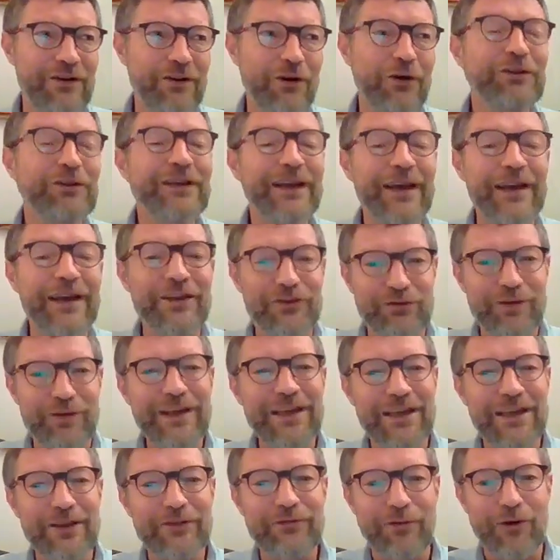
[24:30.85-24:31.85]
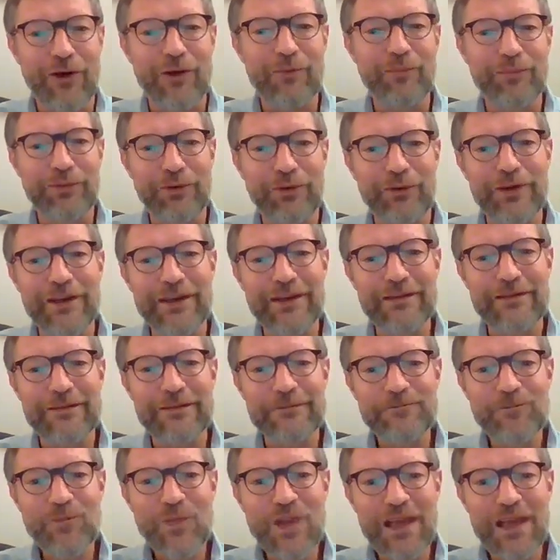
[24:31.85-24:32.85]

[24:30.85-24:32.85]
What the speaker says: online trainings for employees